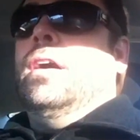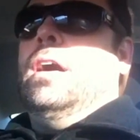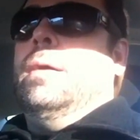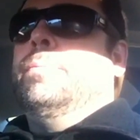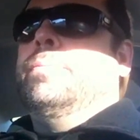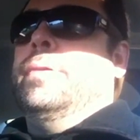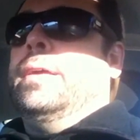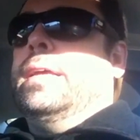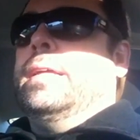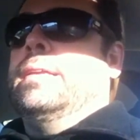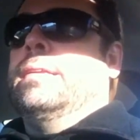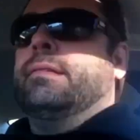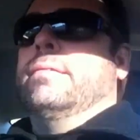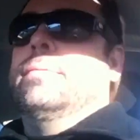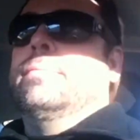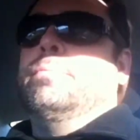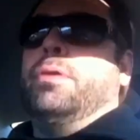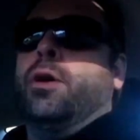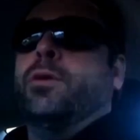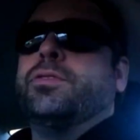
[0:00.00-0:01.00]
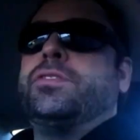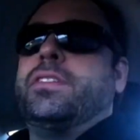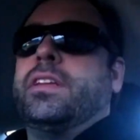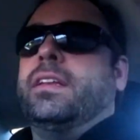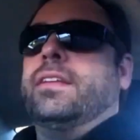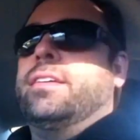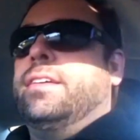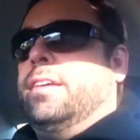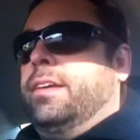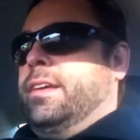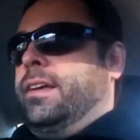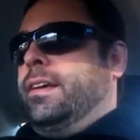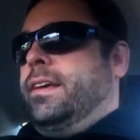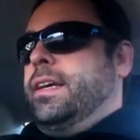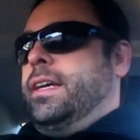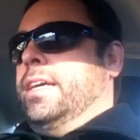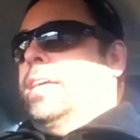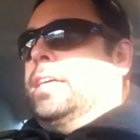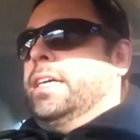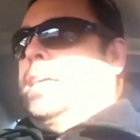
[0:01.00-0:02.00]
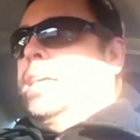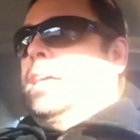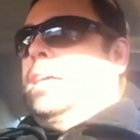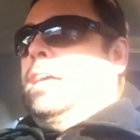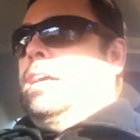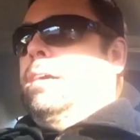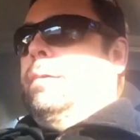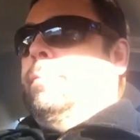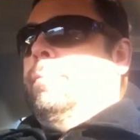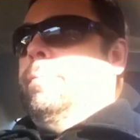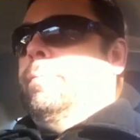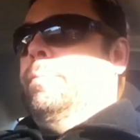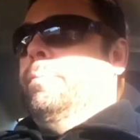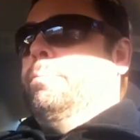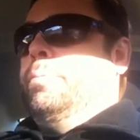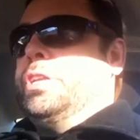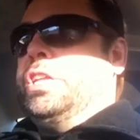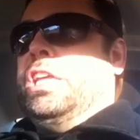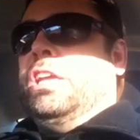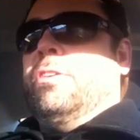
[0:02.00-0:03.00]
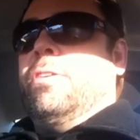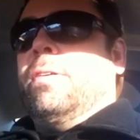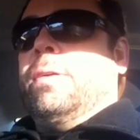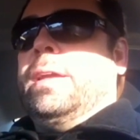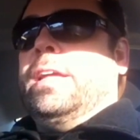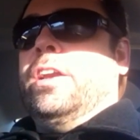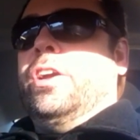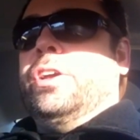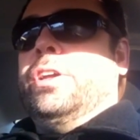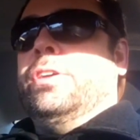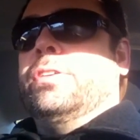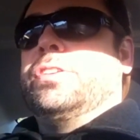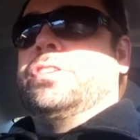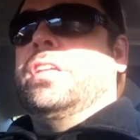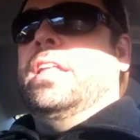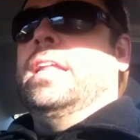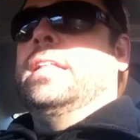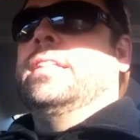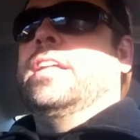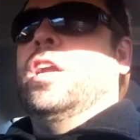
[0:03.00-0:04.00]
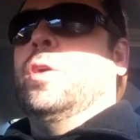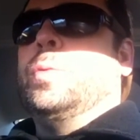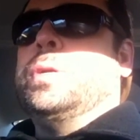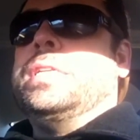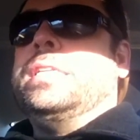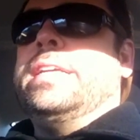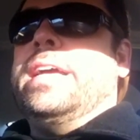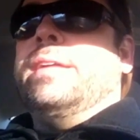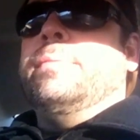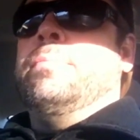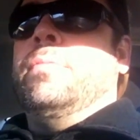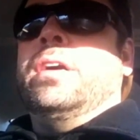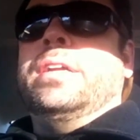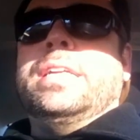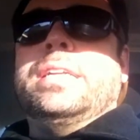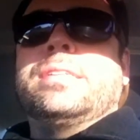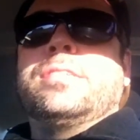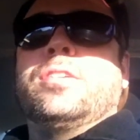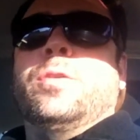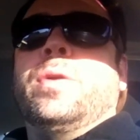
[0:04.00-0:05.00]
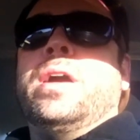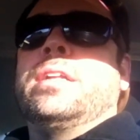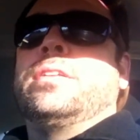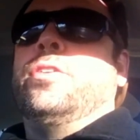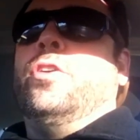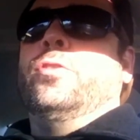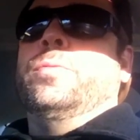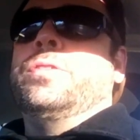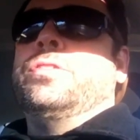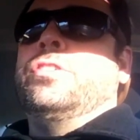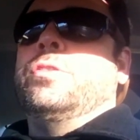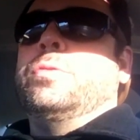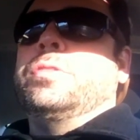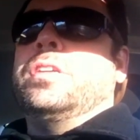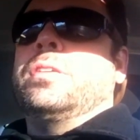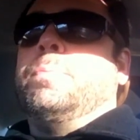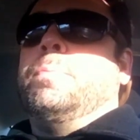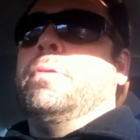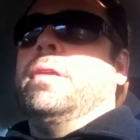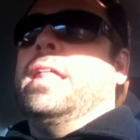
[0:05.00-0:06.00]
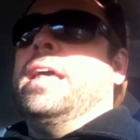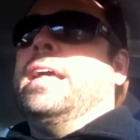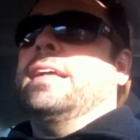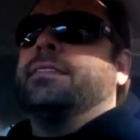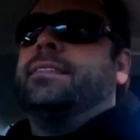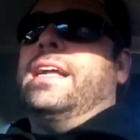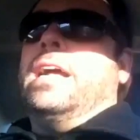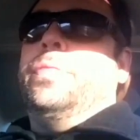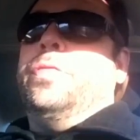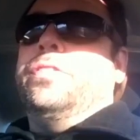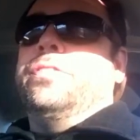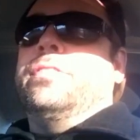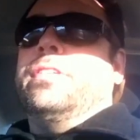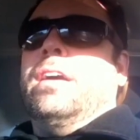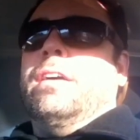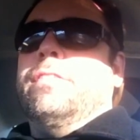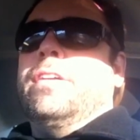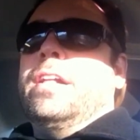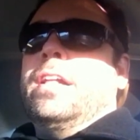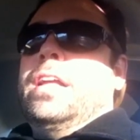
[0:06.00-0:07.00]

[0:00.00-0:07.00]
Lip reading: up and posted. But you're sitting there with dead money. So what I told him to do was just blast out the stuff.